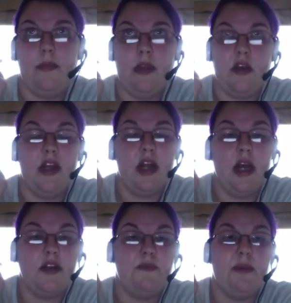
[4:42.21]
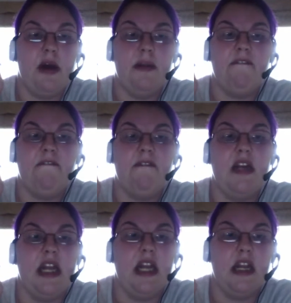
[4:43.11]
you cannot use public
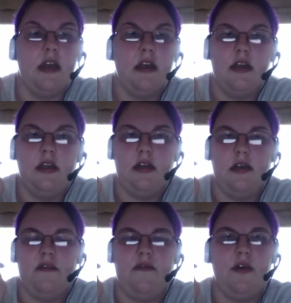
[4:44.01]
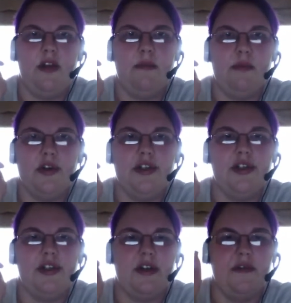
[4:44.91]
funding for the abortion
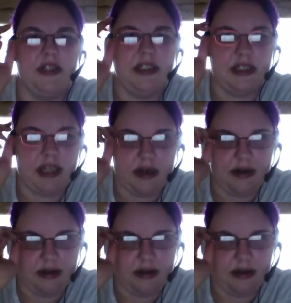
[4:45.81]
services that are,